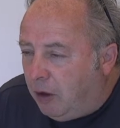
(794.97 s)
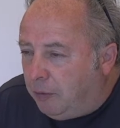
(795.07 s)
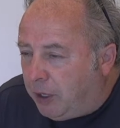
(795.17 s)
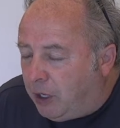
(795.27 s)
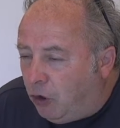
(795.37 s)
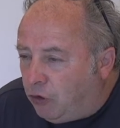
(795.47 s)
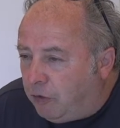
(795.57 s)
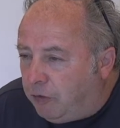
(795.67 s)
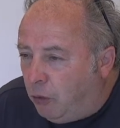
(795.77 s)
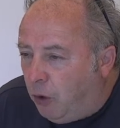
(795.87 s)
because
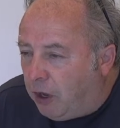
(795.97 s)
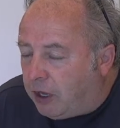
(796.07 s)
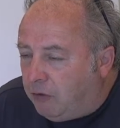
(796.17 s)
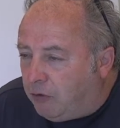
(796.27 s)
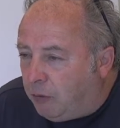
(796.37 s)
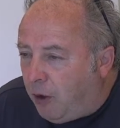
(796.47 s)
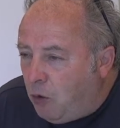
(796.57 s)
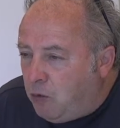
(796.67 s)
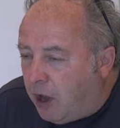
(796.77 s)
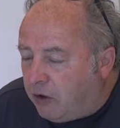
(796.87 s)
of the working from
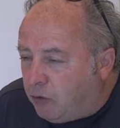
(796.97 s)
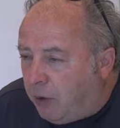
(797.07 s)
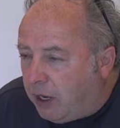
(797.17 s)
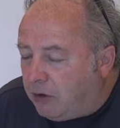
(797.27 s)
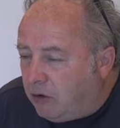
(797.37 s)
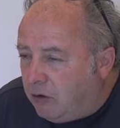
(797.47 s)
home aspect.